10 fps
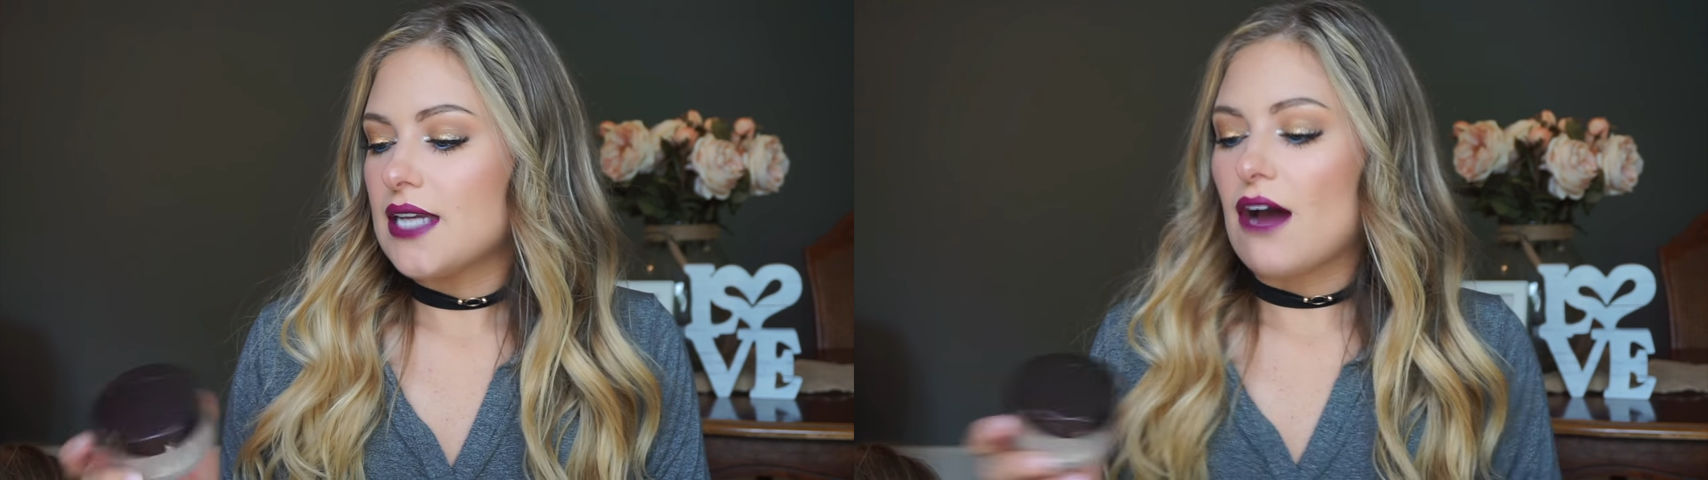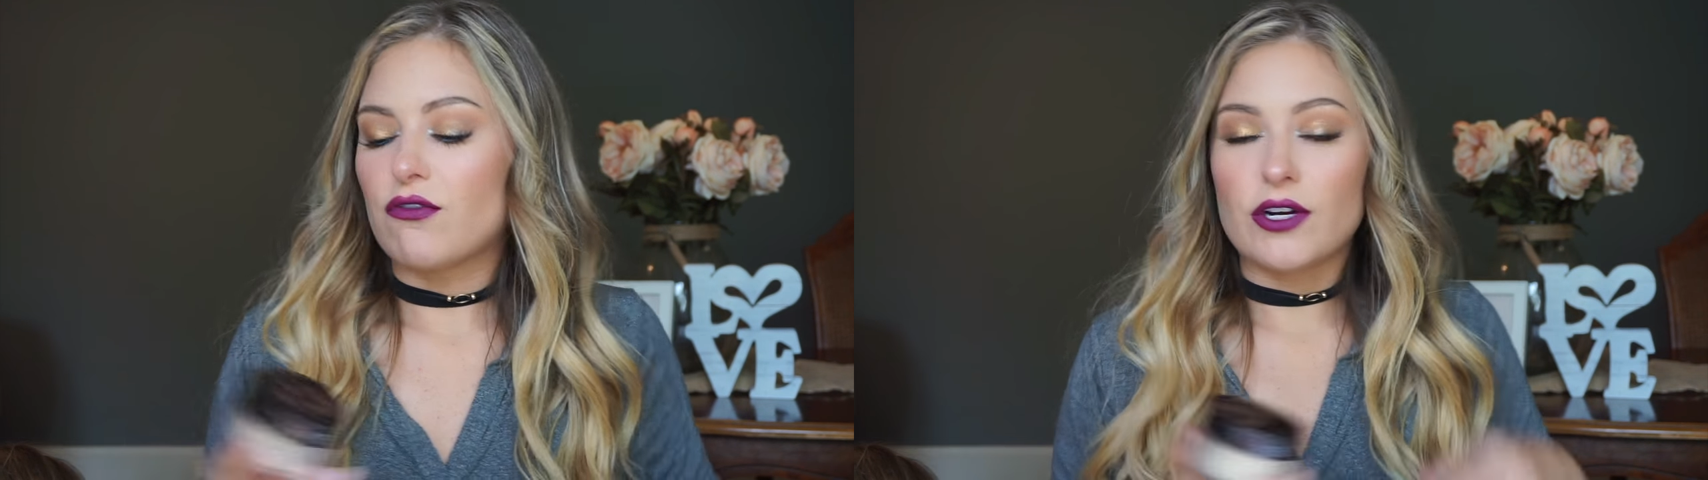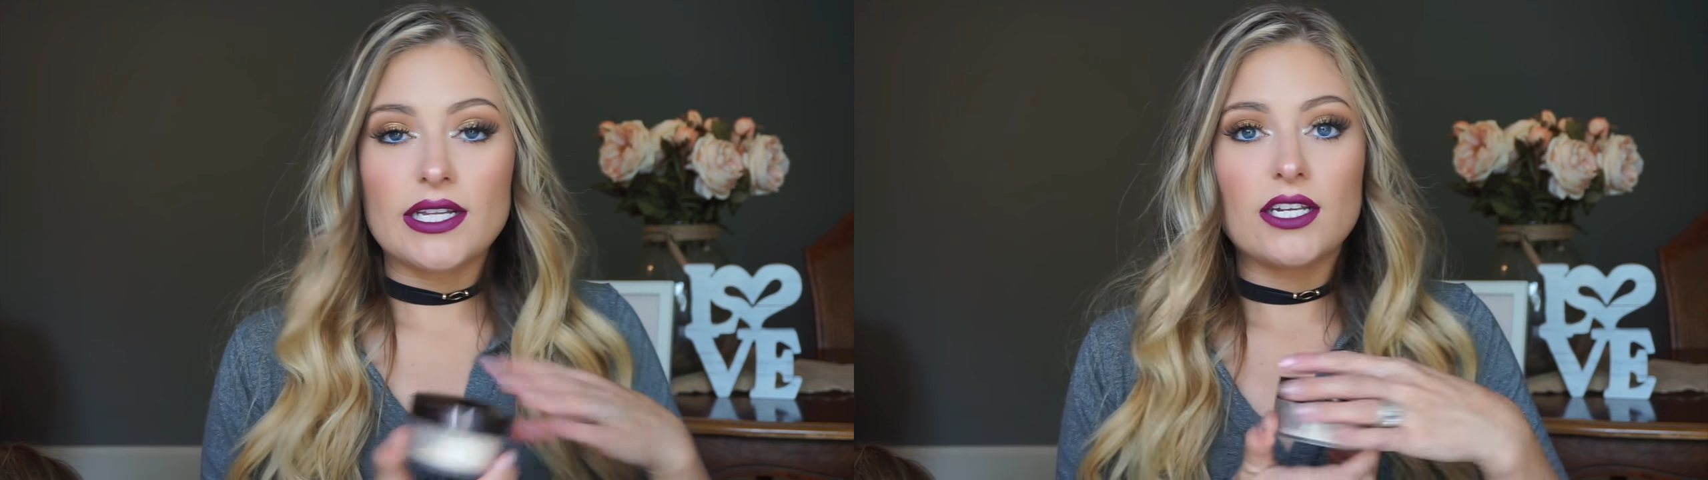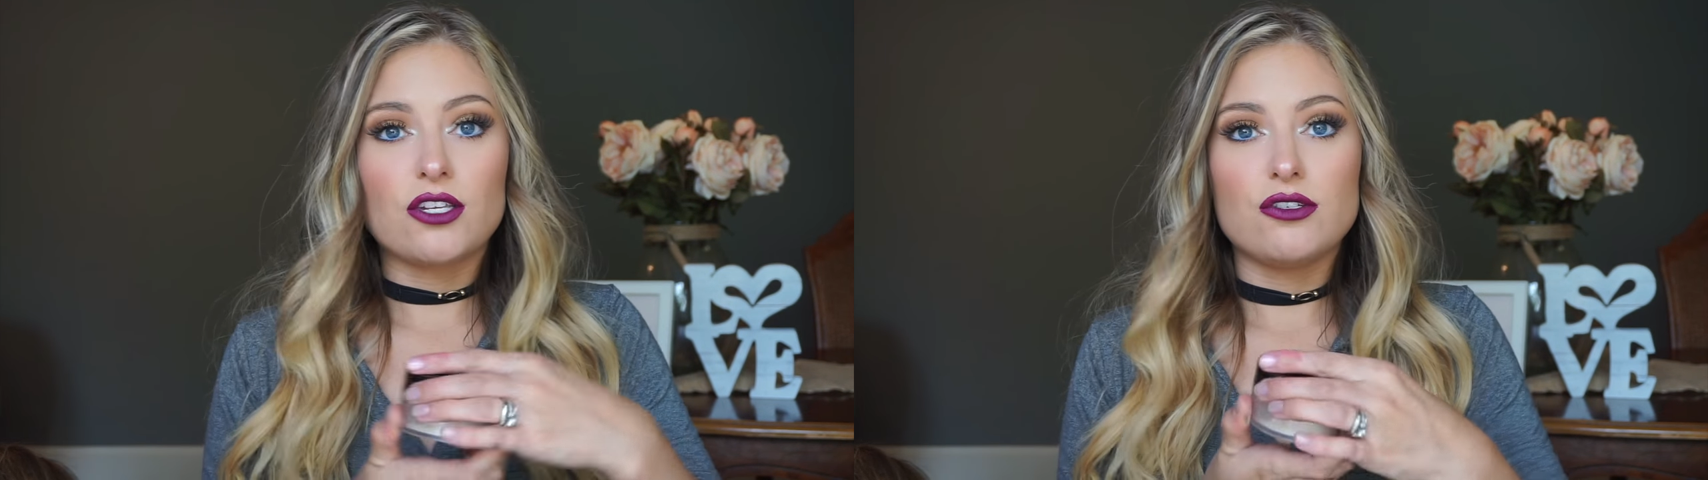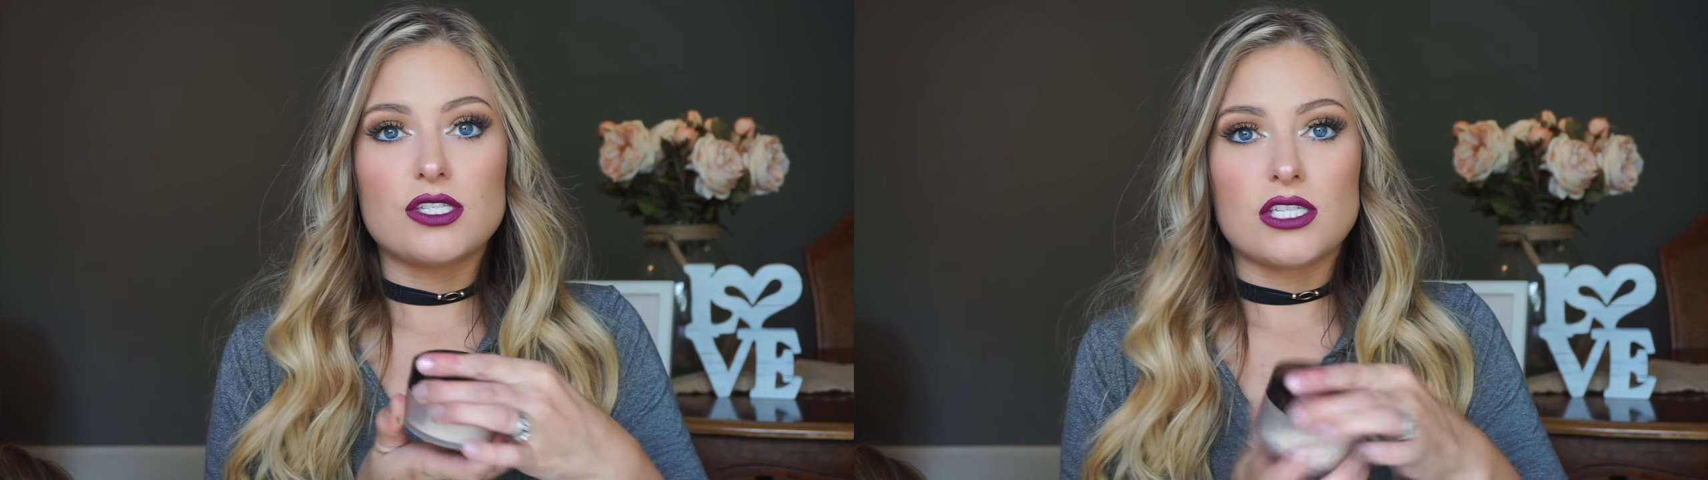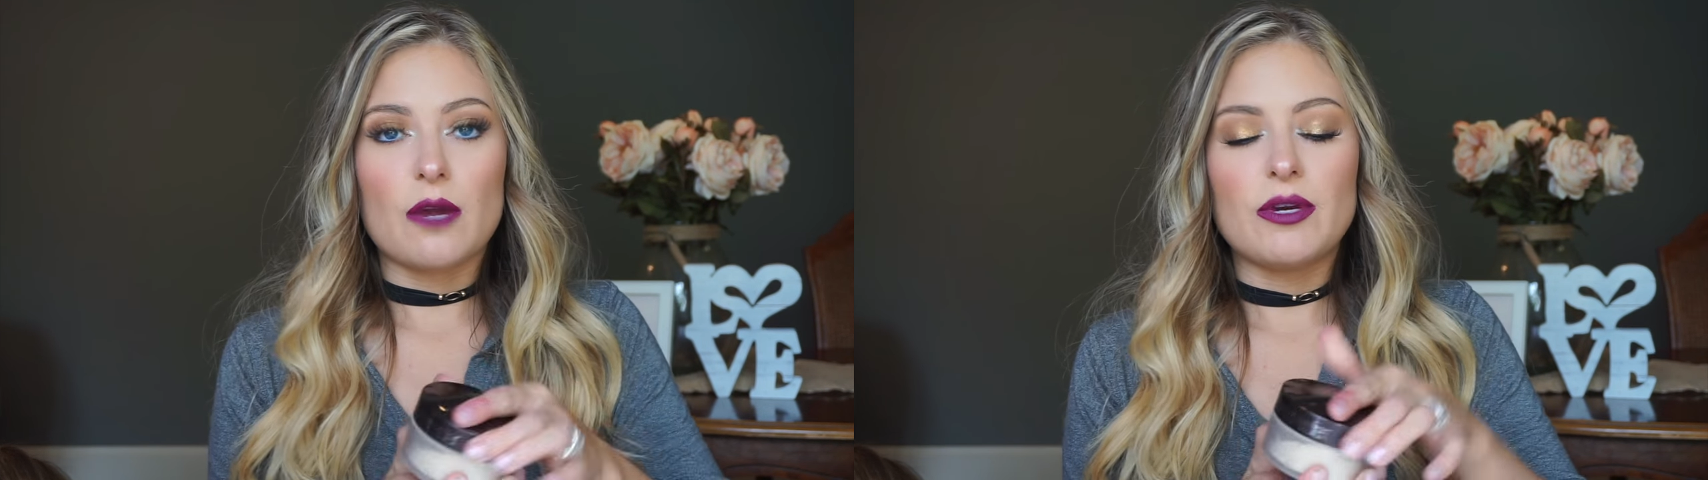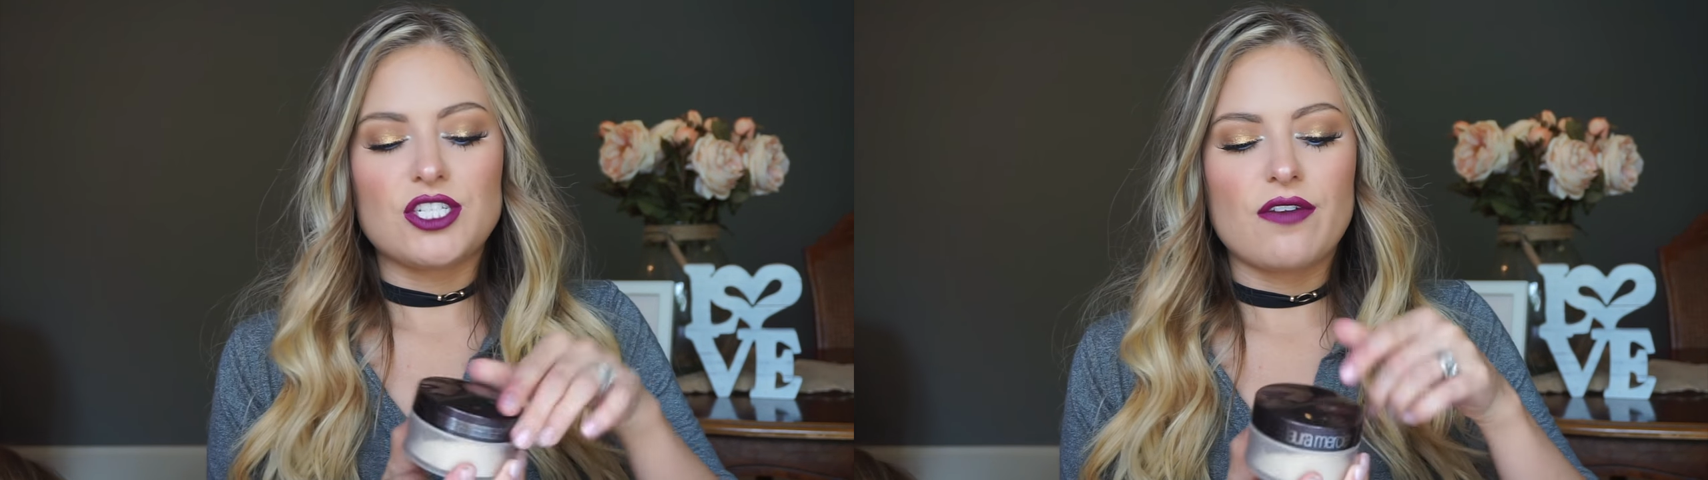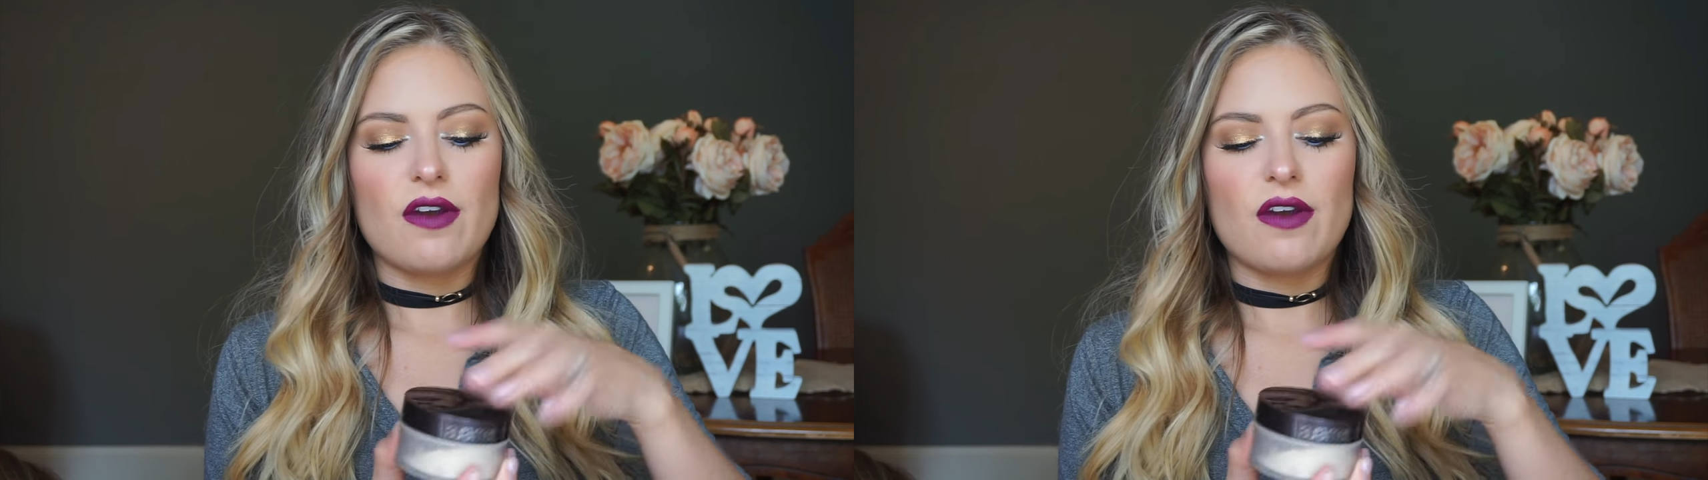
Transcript: I've really used so much of it.